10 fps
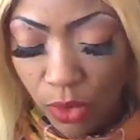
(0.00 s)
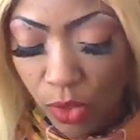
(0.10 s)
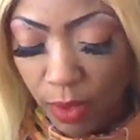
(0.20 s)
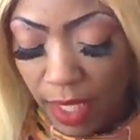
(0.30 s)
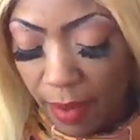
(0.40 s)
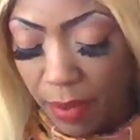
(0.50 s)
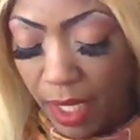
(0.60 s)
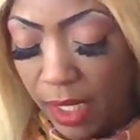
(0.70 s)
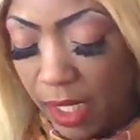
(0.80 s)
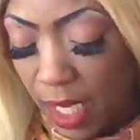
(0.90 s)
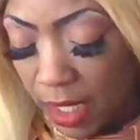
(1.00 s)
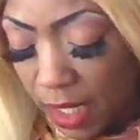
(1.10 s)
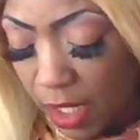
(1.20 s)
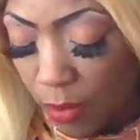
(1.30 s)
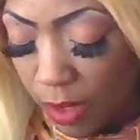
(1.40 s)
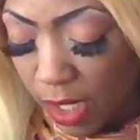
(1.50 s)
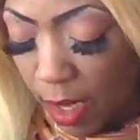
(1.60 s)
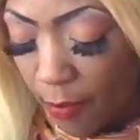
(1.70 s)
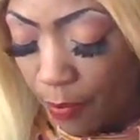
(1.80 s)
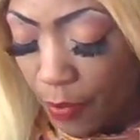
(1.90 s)
So with that being said, let's see what's
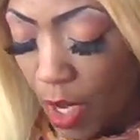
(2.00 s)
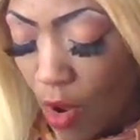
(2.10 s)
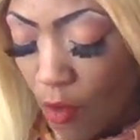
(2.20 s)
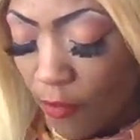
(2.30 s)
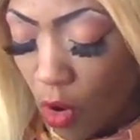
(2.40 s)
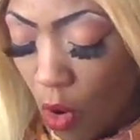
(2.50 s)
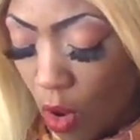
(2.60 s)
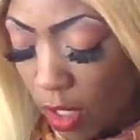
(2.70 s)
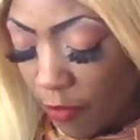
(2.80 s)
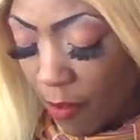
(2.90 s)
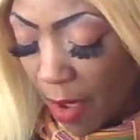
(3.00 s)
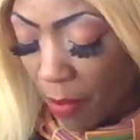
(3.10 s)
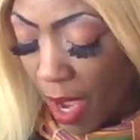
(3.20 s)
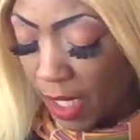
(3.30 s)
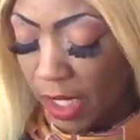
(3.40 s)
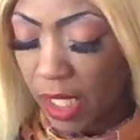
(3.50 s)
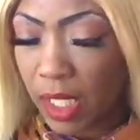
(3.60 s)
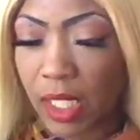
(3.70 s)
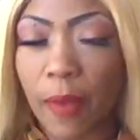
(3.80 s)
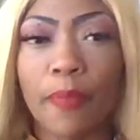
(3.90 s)
up for all of my
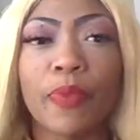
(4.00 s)
Pisces.